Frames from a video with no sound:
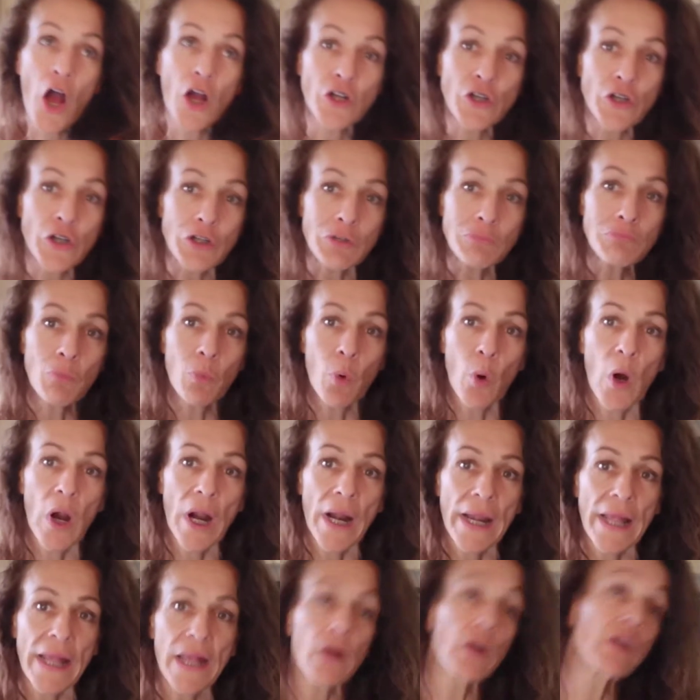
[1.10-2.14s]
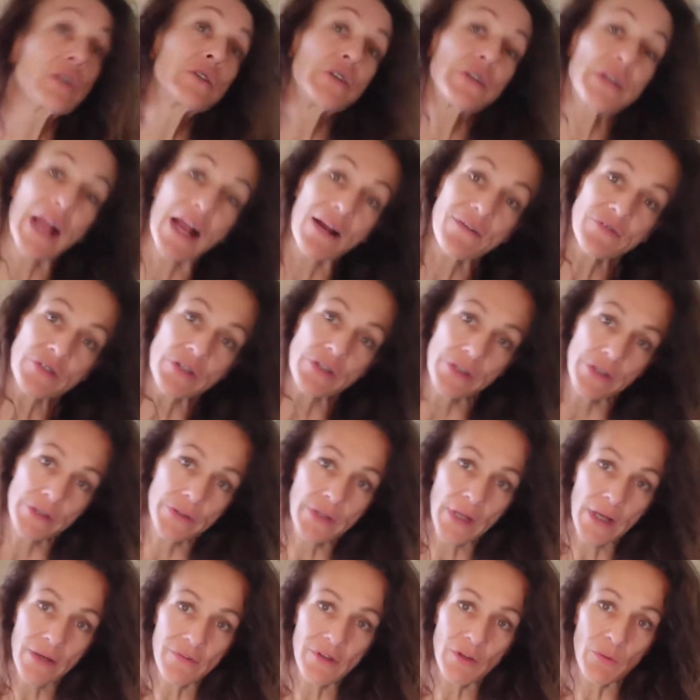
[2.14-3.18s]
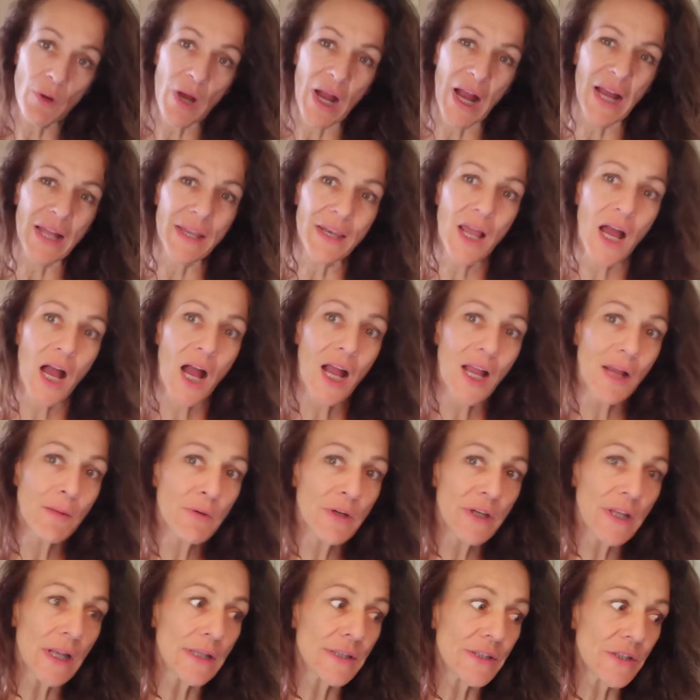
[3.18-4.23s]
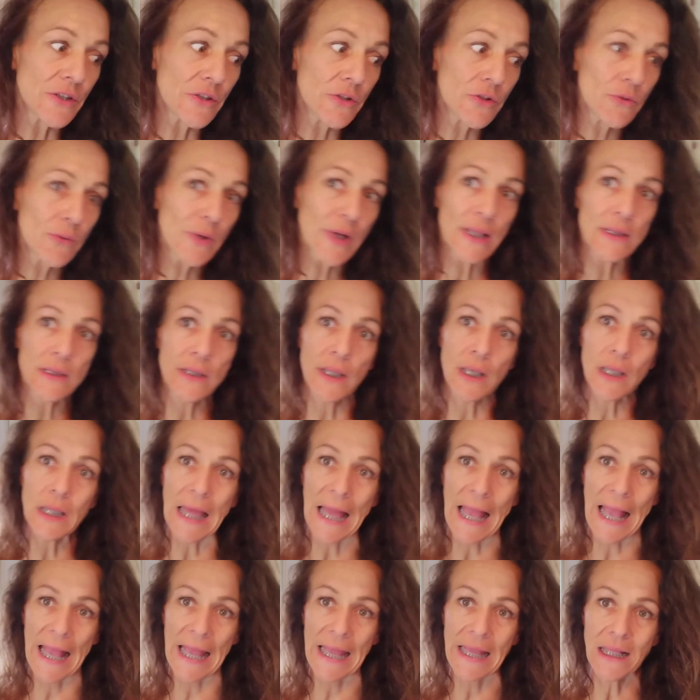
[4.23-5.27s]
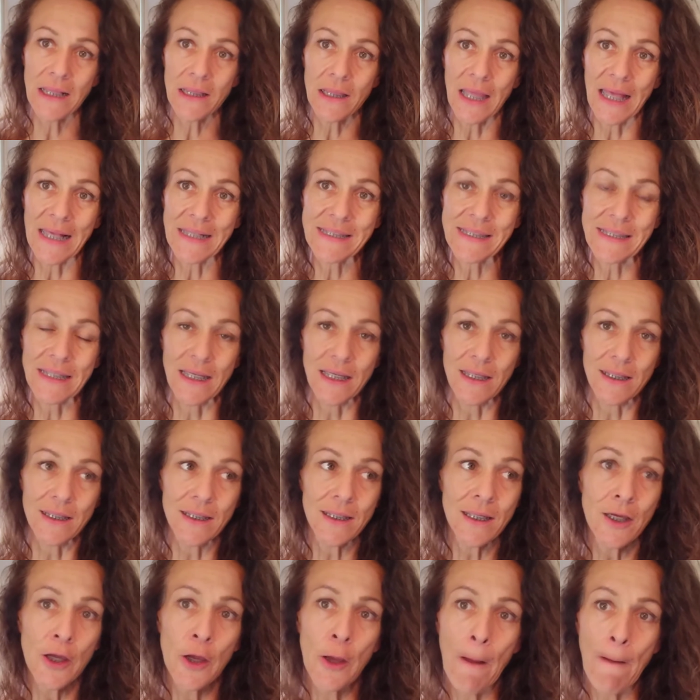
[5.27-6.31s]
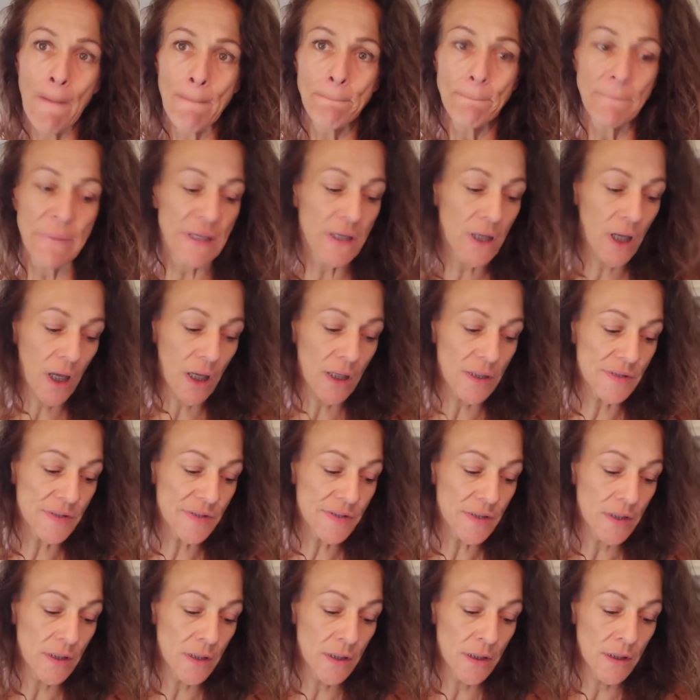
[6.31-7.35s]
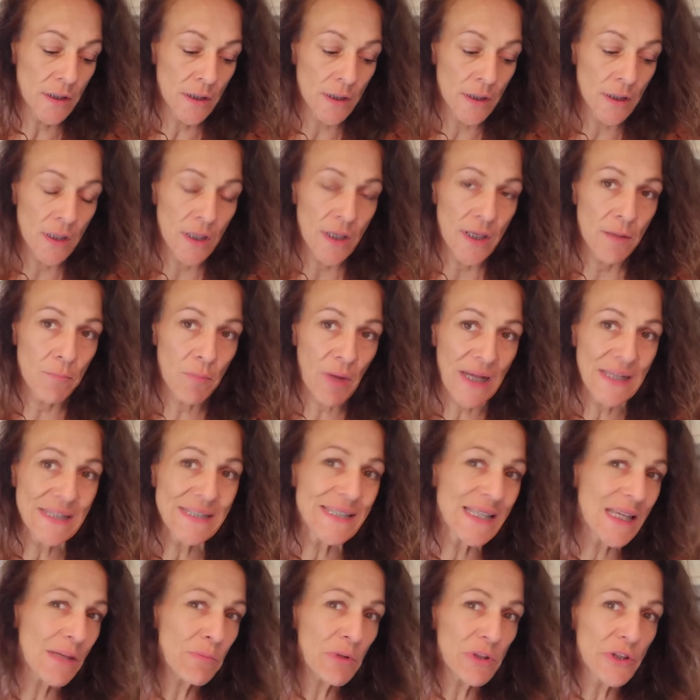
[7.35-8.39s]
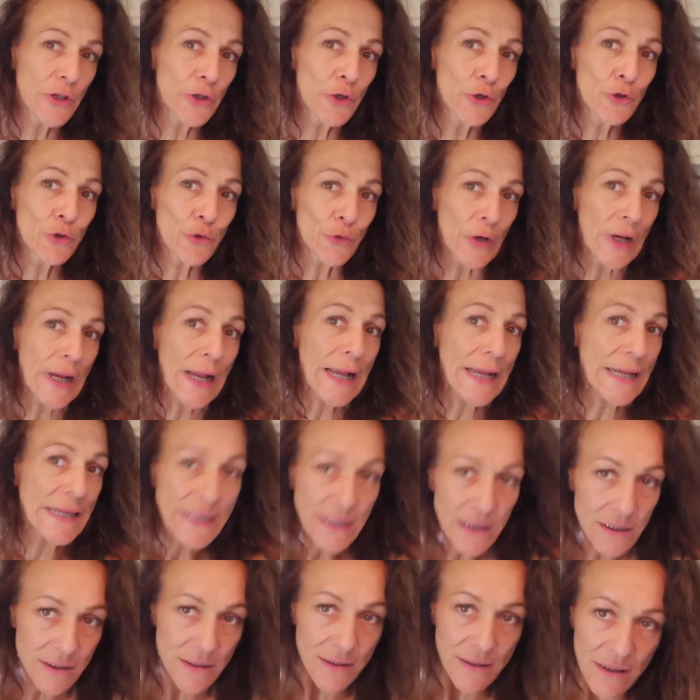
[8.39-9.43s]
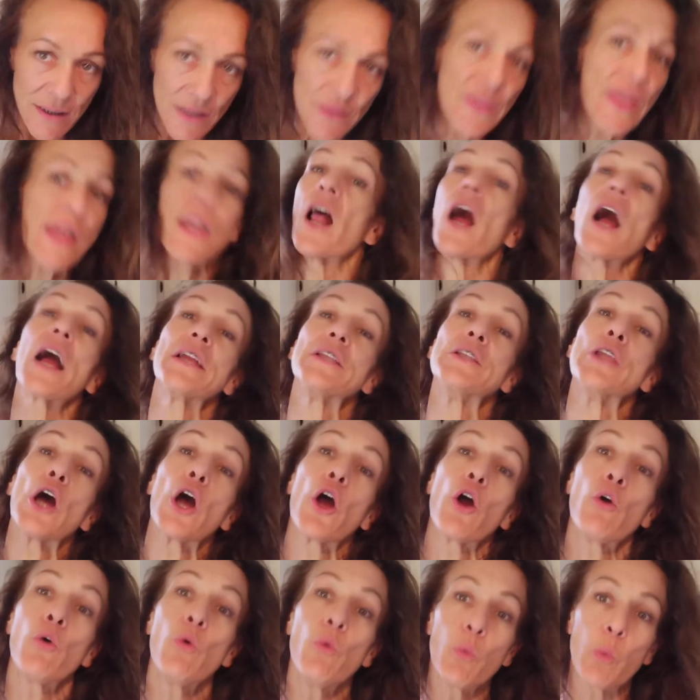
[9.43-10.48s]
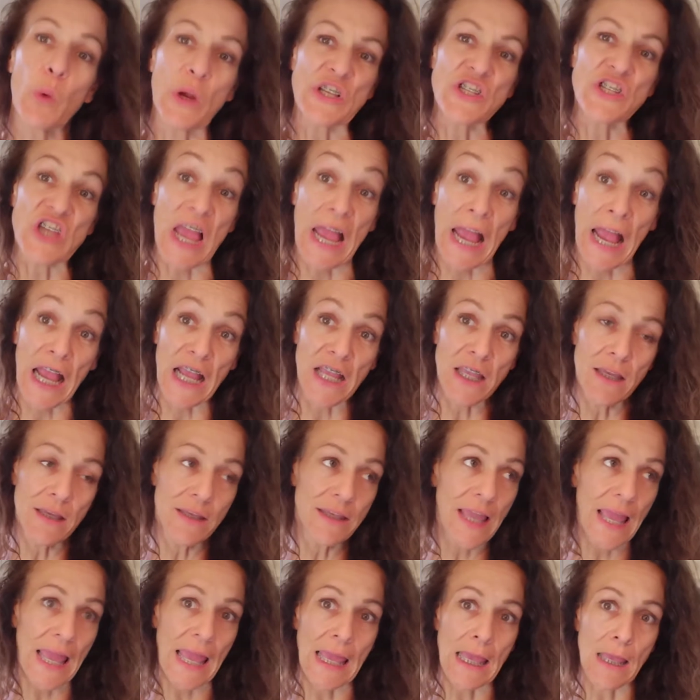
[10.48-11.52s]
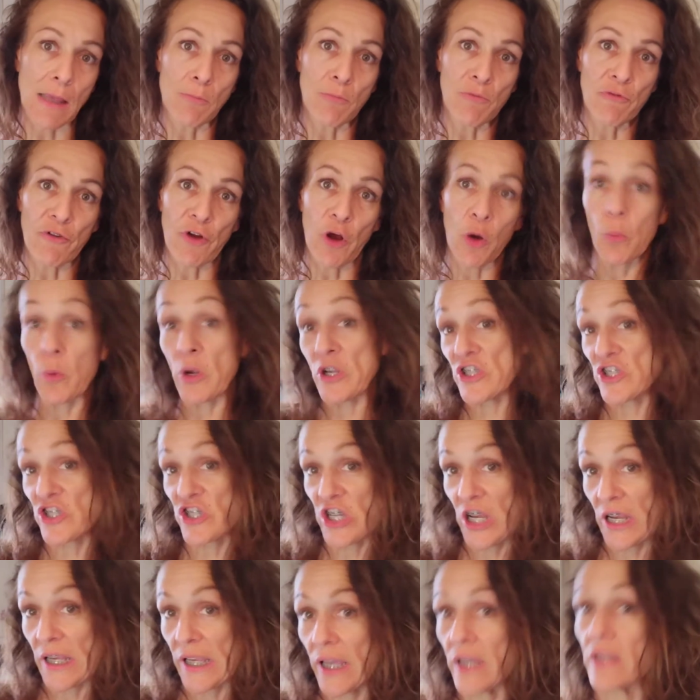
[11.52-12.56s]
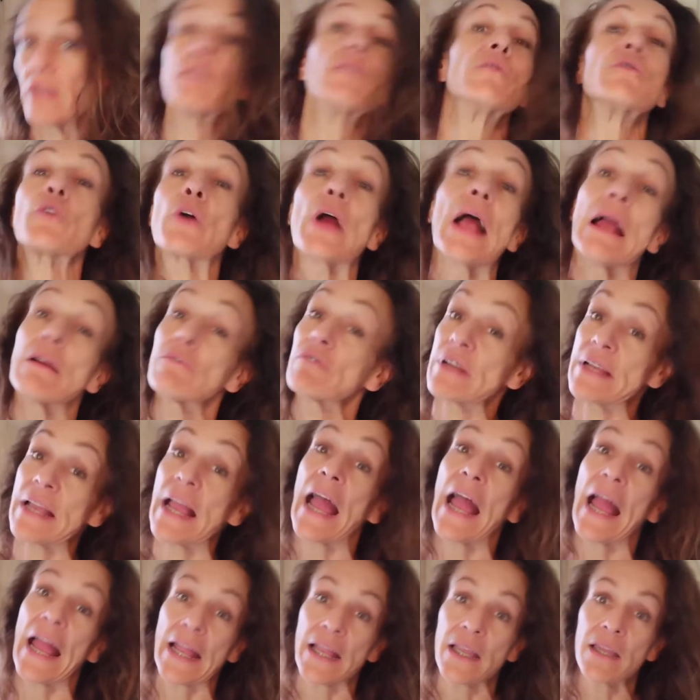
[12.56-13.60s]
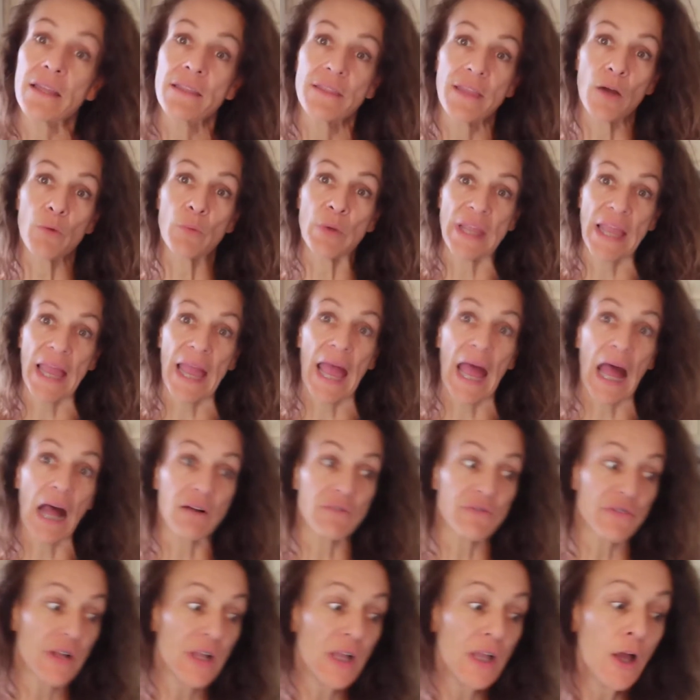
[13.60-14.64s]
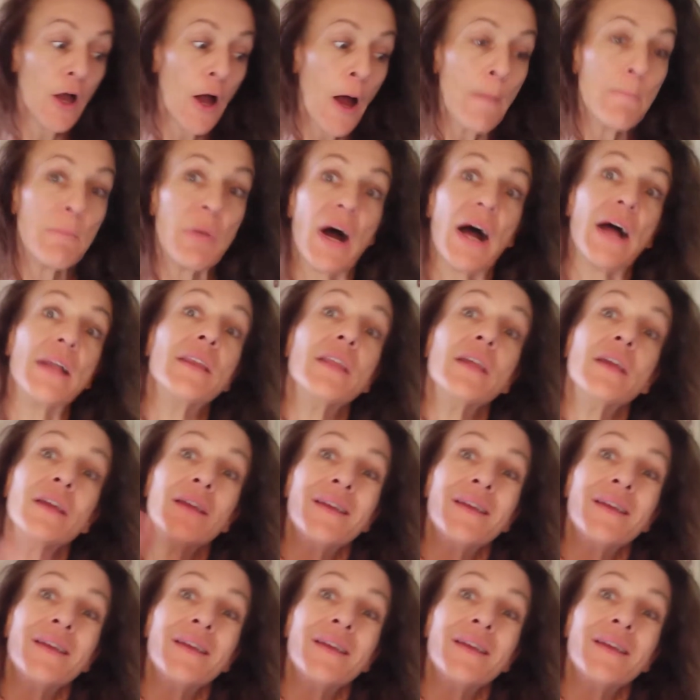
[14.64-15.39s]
Good morning, or good afternoon, everyone. I'm going to do a little egg lesson because it might seem a little cray that I know which egg came from which chicken for every egg that we have. But